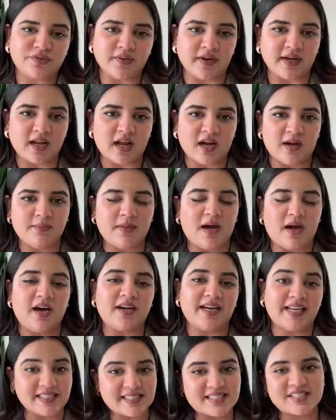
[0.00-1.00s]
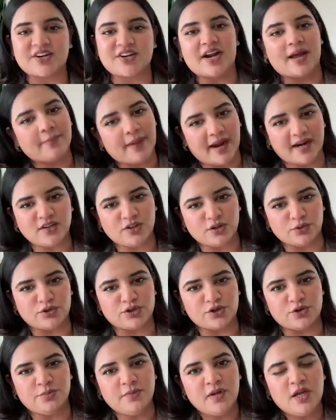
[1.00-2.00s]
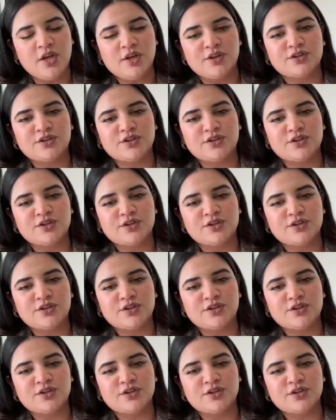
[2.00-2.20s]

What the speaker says: income are Instagram and YouTube.